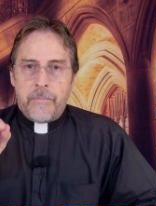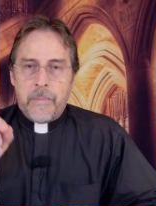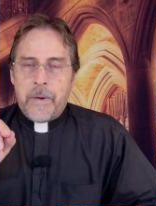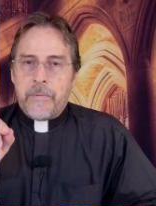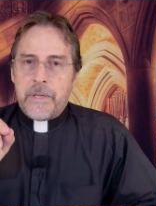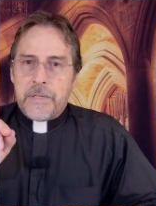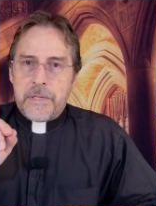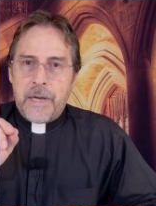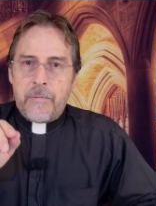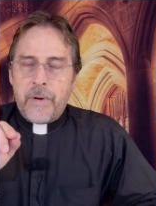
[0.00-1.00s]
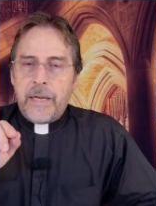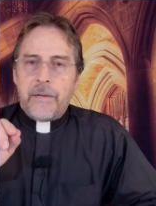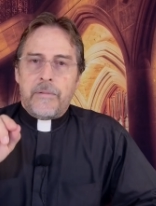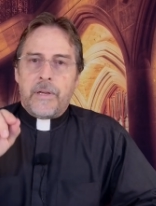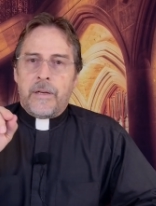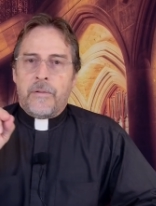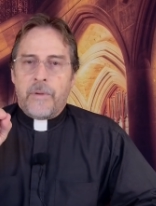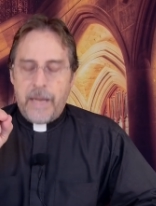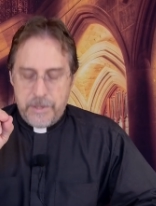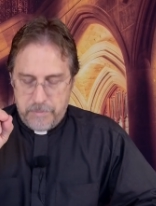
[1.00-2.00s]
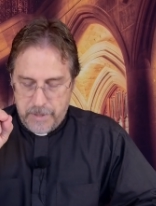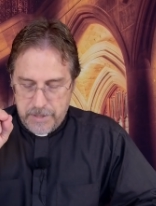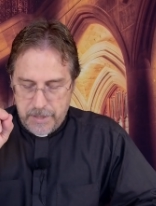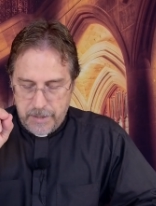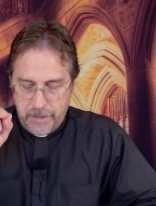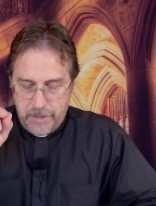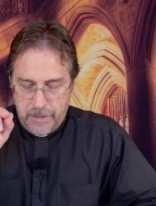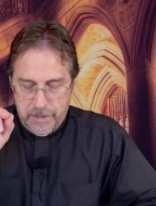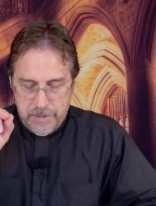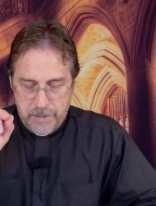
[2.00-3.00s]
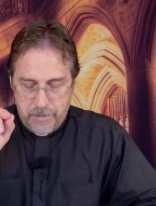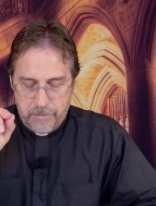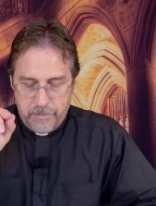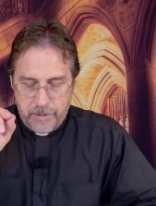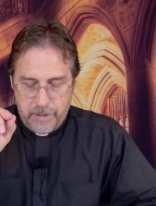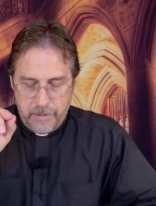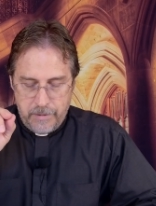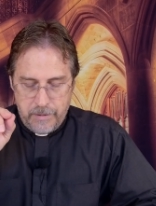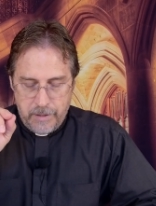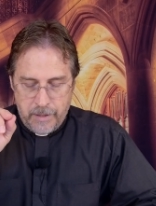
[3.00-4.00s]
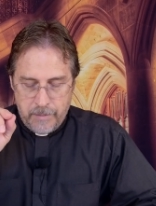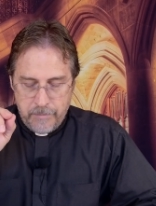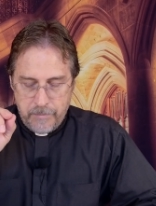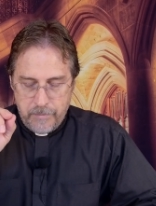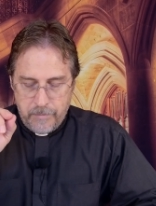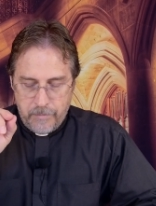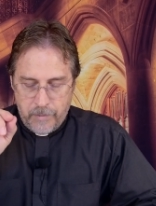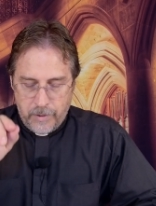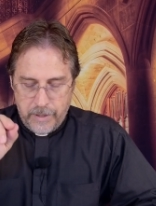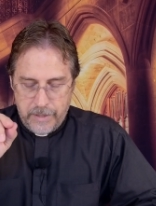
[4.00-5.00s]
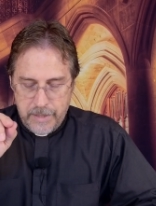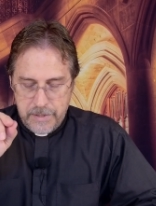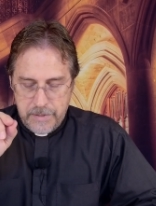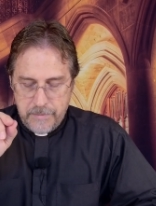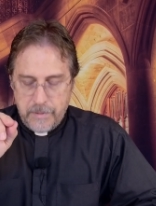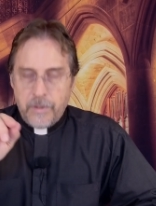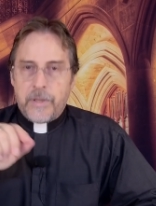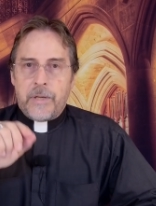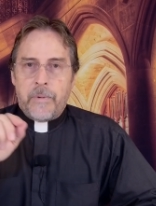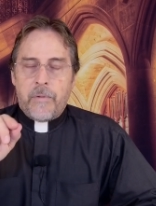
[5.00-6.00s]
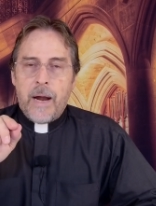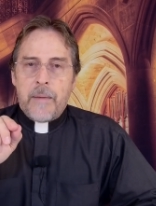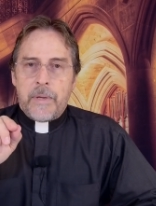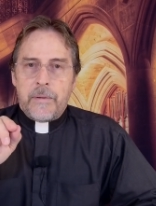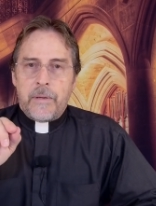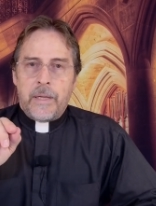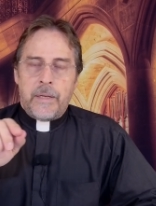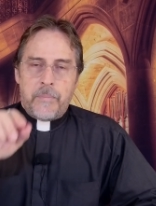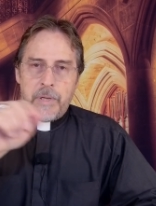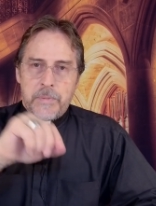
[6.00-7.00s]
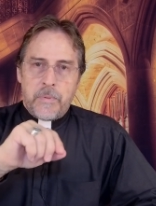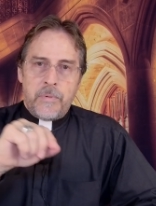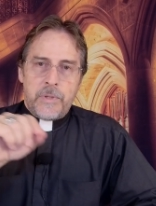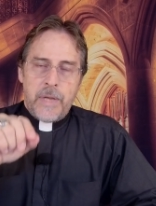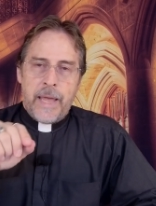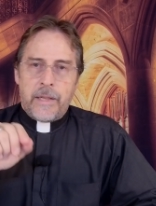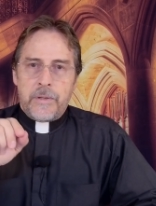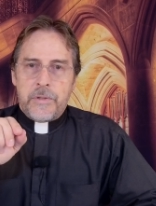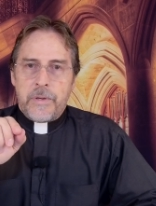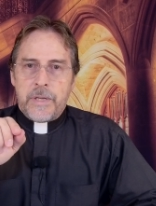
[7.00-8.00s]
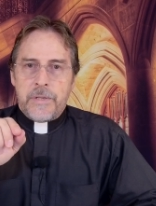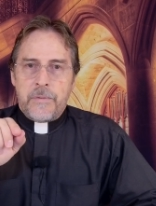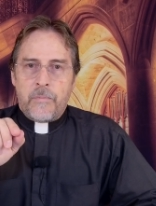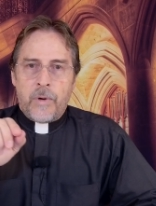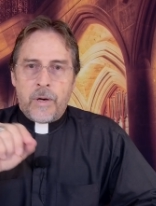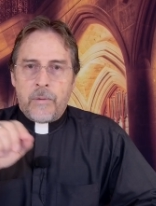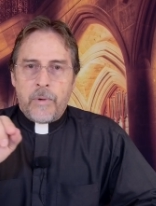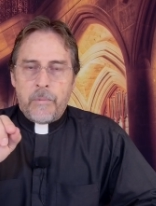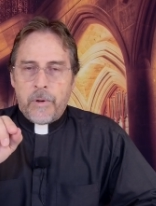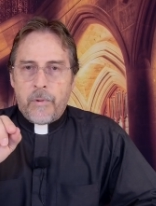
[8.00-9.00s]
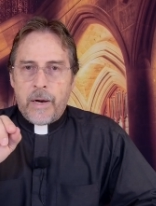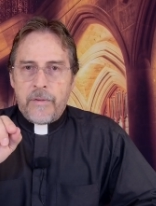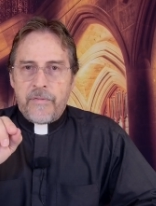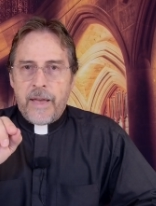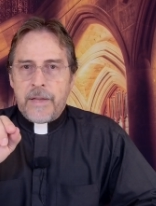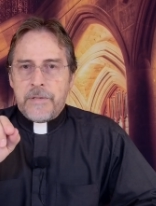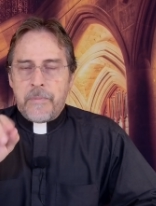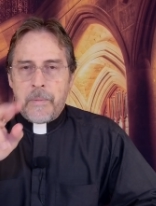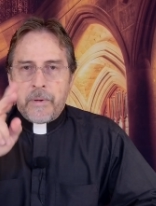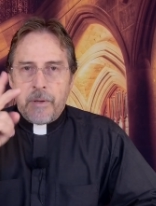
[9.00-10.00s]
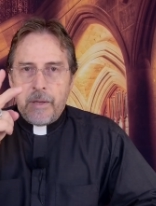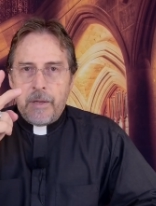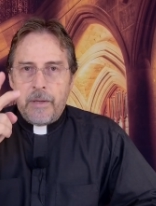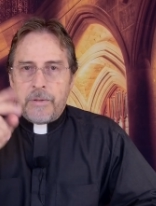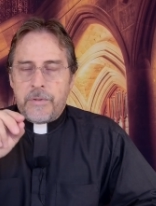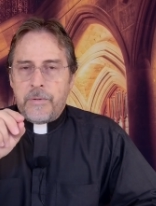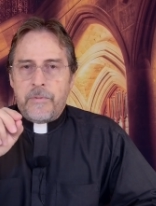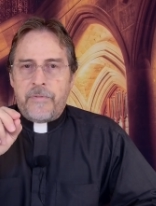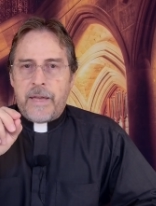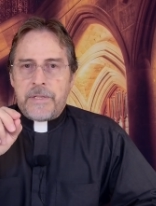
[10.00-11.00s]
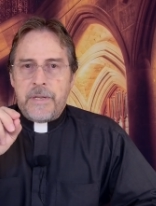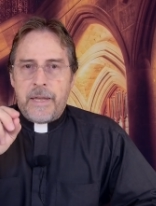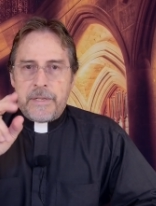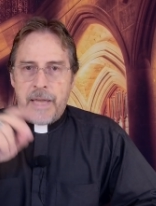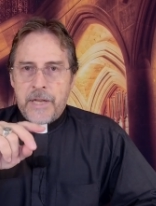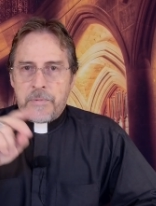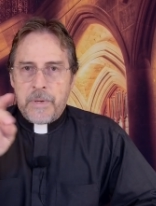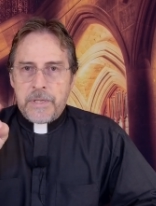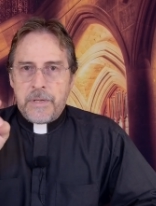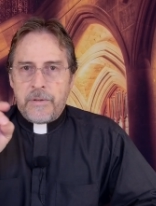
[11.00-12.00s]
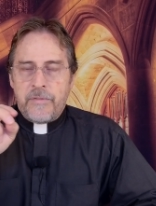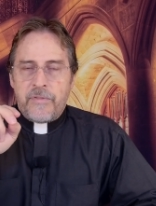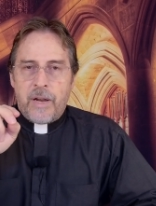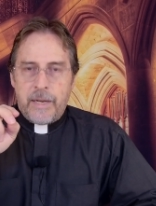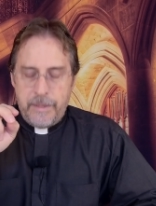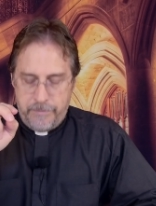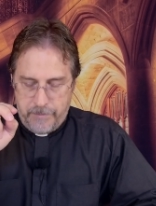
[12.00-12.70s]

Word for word: Remember, this is our reading uh, on Ash Wednesday. So um, look at this, look at the requirement in the Episcopal and Anglican tradition where we require to fast. Remember, two fasting days, Ash Wednesday and Good Friday.